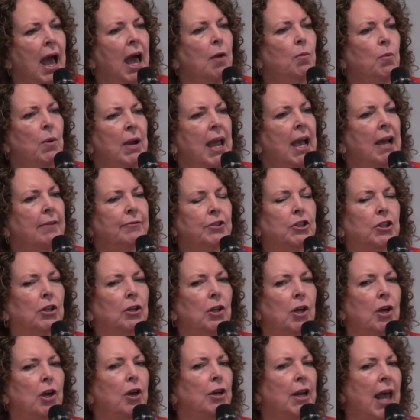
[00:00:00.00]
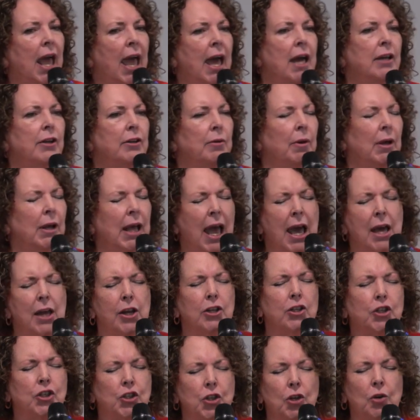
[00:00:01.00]
And we have to learn how to
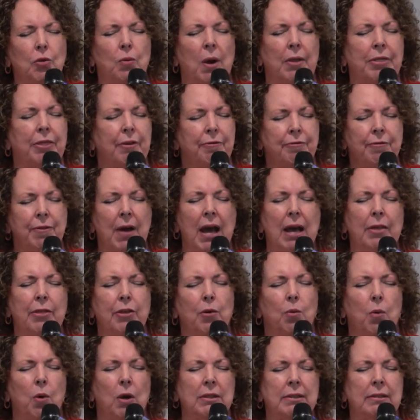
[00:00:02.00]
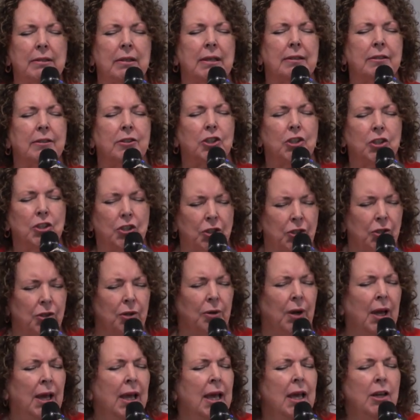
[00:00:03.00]
do what the Father wants us to
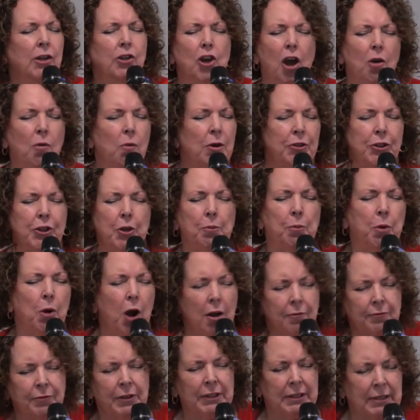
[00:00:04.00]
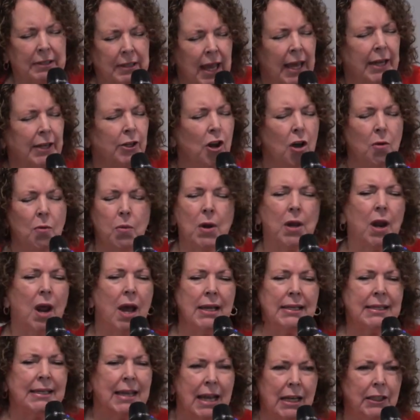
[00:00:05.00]
do, not what the prophets say, not what I
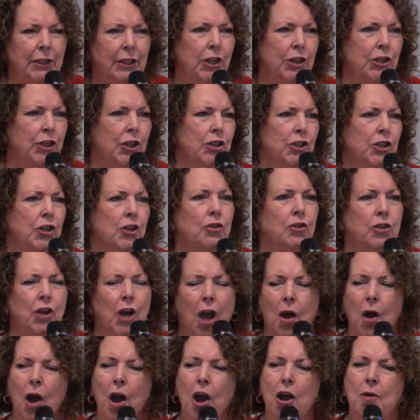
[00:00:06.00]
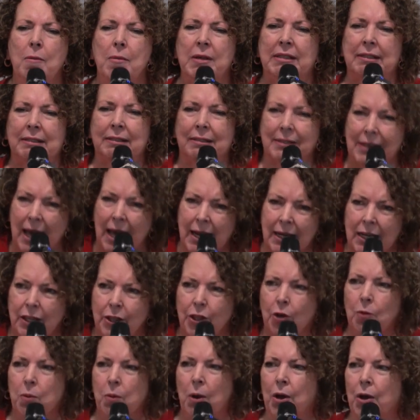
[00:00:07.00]
tell you to do. Go home and study
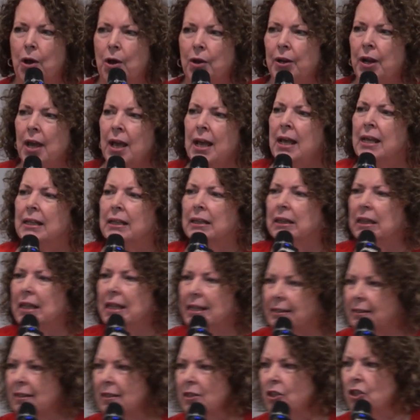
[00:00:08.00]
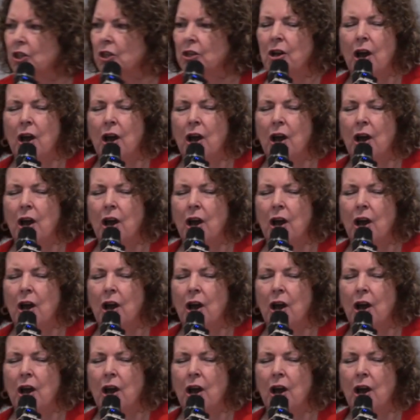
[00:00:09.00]
the Word. Listen to